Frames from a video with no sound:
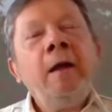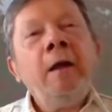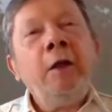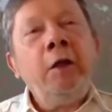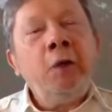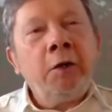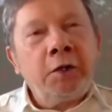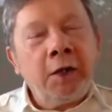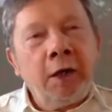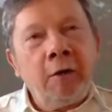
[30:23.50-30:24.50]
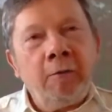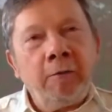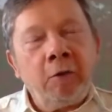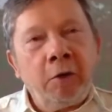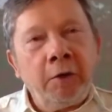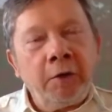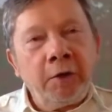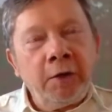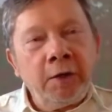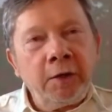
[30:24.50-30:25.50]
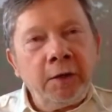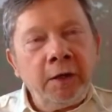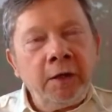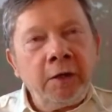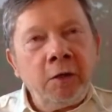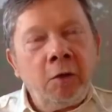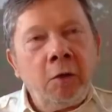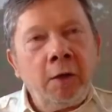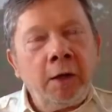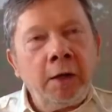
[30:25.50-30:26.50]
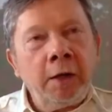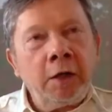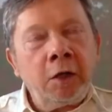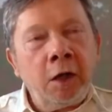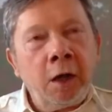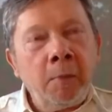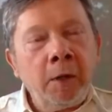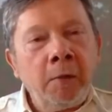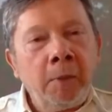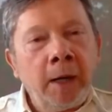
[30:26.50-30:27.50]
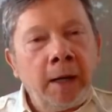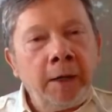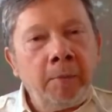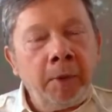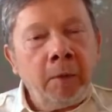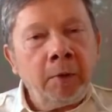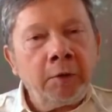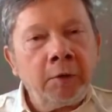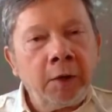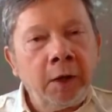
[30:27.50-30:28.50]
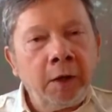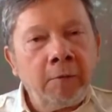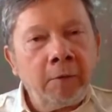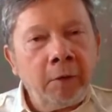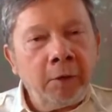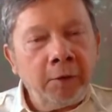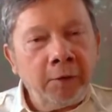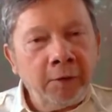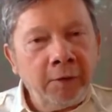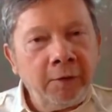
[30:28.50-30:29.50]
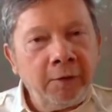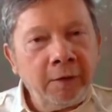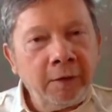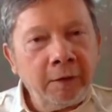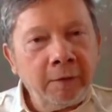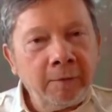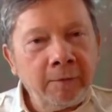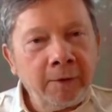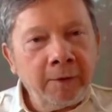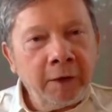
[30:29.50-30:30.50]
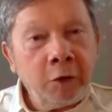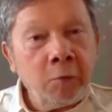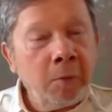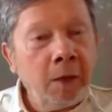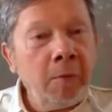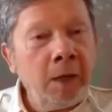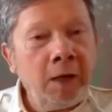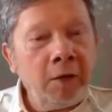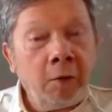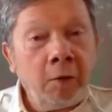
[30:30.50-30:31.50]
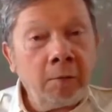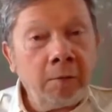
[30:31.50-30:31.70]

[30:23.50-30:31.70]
your state of consciousness is no longer determined by other people's state of consciousness that you may meet. Or